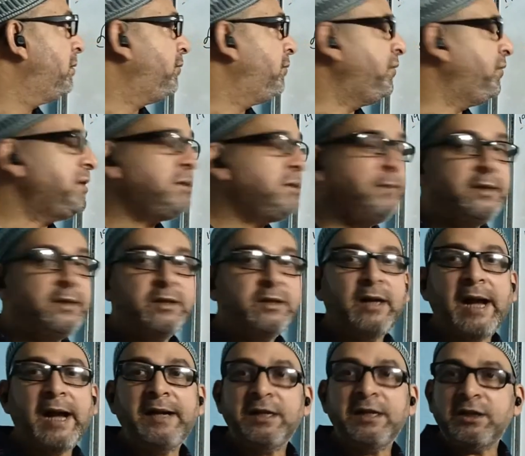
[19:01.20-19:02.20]
which means
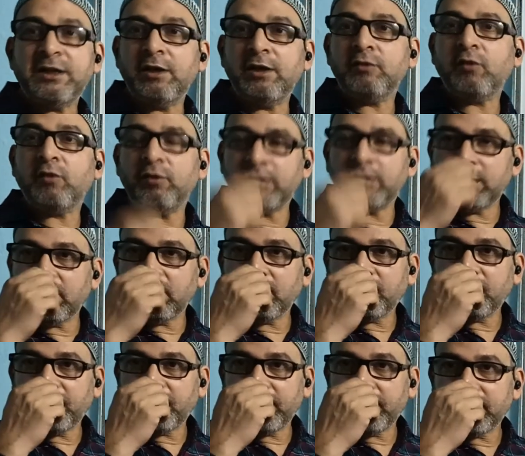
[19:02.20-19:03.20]
the additional quantity
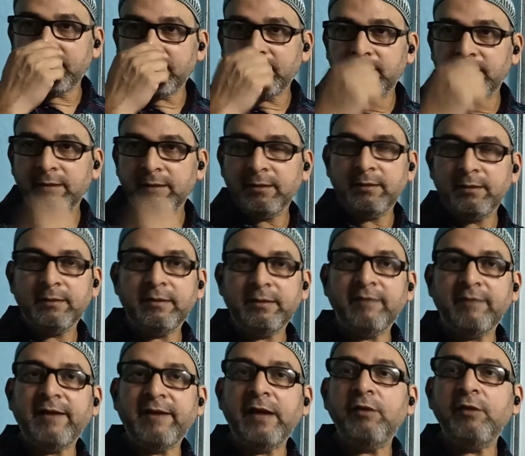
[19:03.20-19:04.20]
of heat,
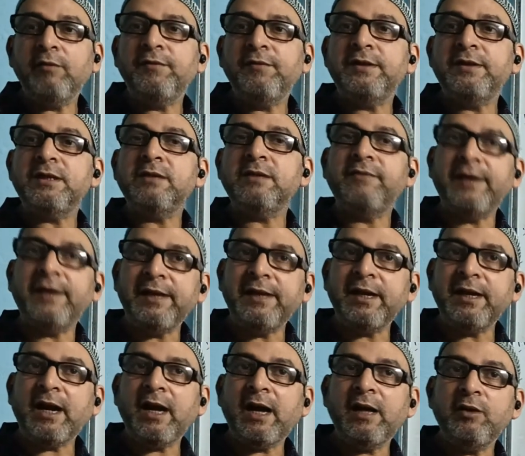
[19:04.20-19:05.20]
the value of which is
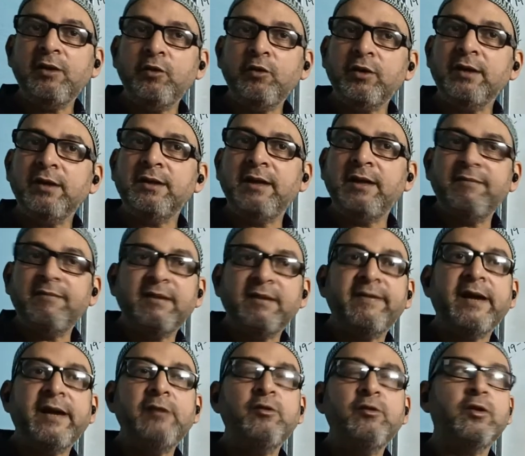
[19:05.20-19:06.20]
very high, you can give the
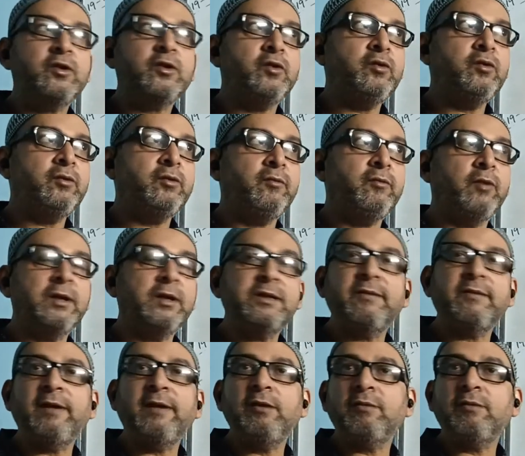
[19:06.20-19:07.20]
value also. What is
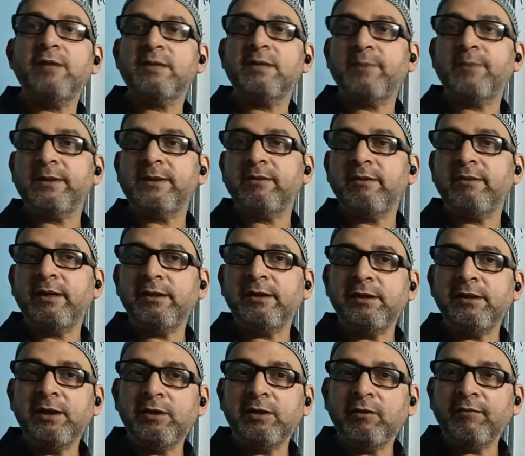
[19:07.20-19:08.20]
the value of the specific
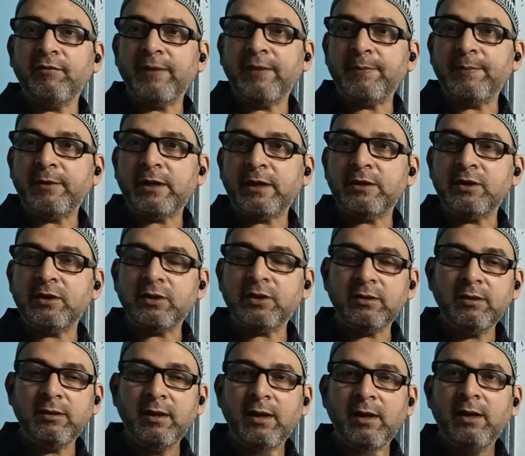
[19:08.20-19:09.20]
latent heat of
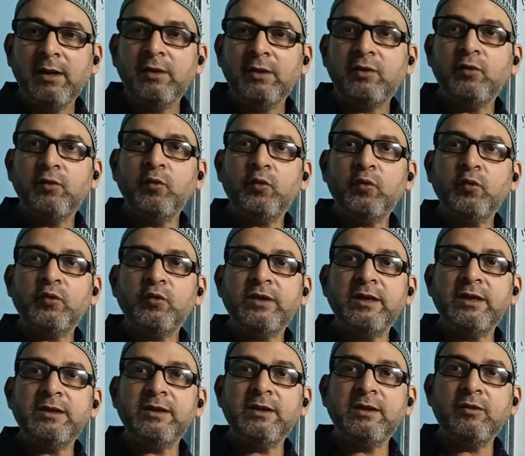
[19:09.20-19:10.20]
vaporization?
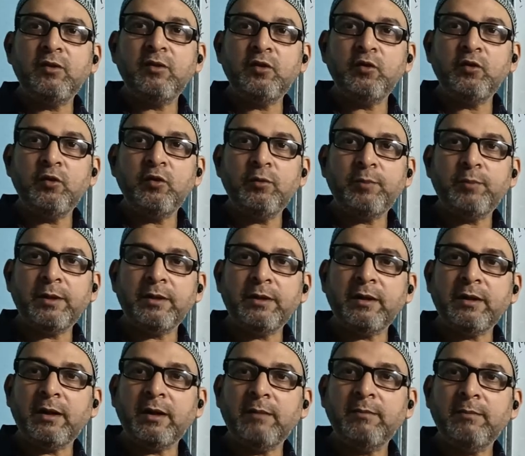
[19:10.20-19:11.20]
2260 joule
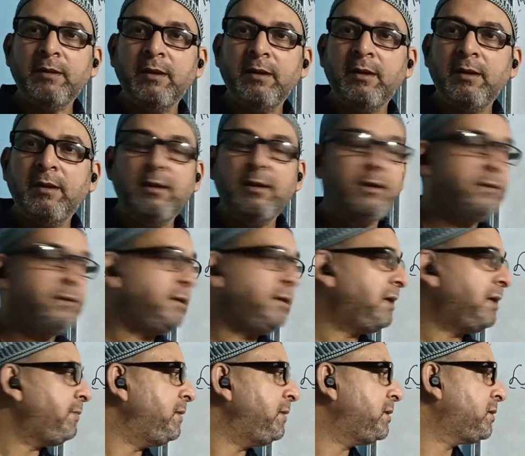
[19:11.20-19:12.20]
per gram.
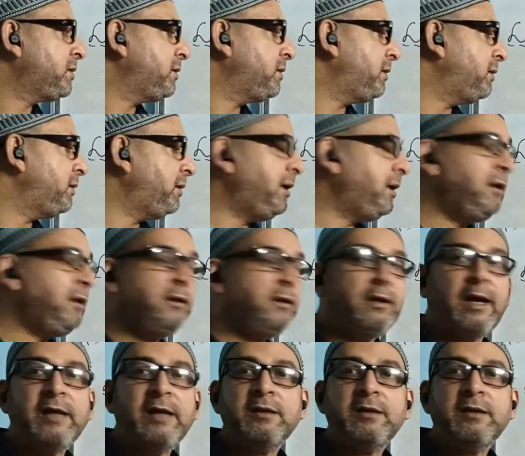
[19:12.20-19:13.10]
That means in